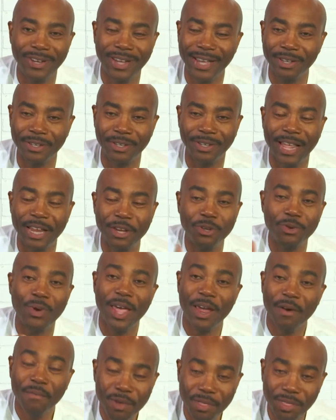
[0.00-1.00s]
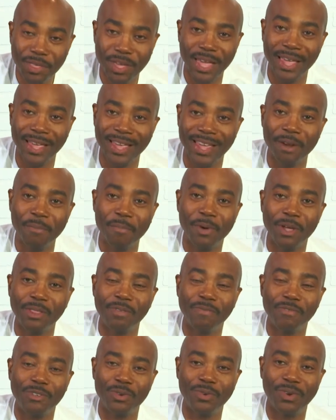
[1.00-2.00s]
they do everything in the month of
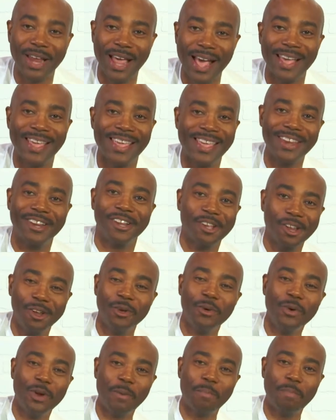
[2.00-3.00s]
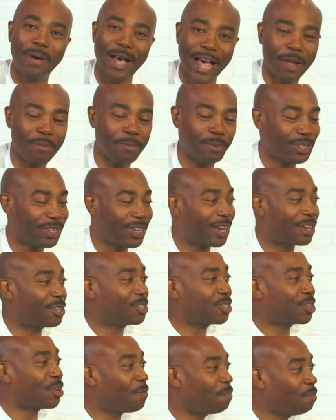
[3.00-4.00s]
July, including Bible study.
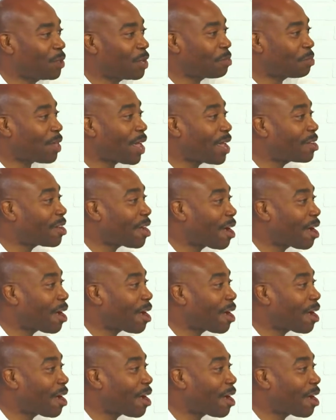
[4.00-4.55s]
So thank y'all